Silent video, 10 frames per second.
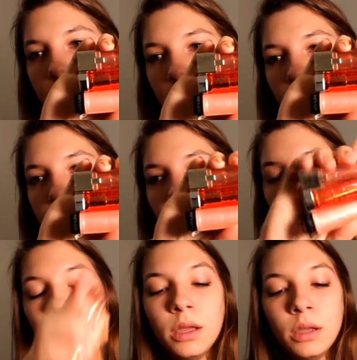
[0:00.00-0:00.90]
guess you could
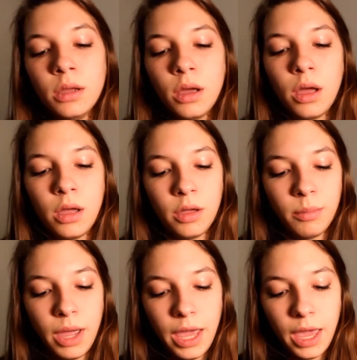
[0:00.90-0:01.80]
say.
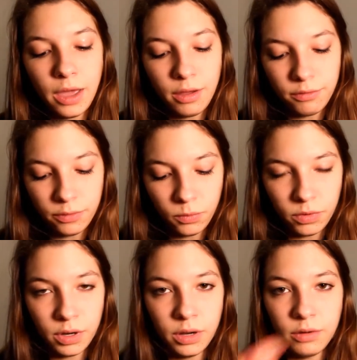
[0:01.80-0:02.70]
I have
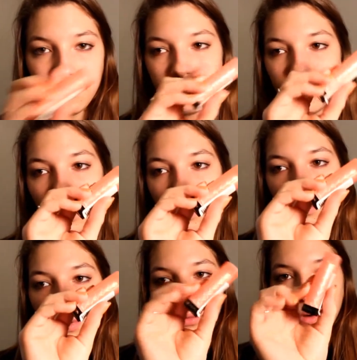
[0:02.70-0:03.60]
one
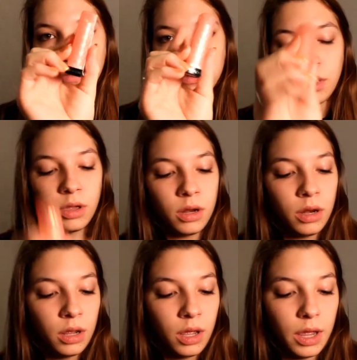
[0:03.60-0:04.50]
from
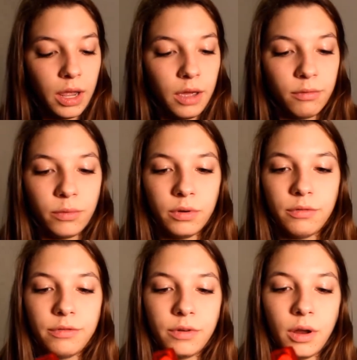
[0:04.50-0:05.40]
Revlon, I have one
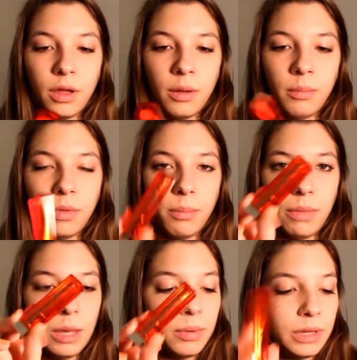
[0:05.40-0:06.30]
from
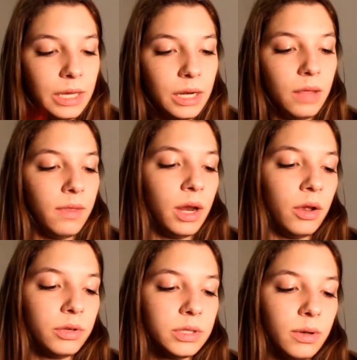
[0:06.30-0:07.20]
Maybelline, and then
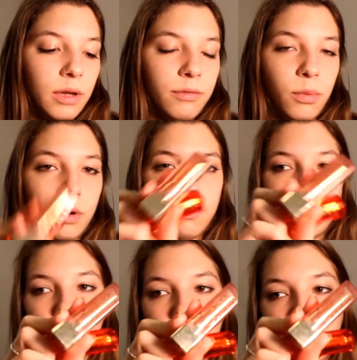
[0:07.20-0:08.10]
I also have one
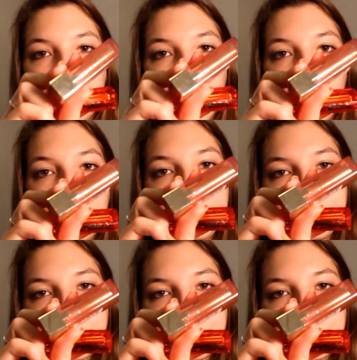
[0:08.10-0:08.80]
from L'Oreal.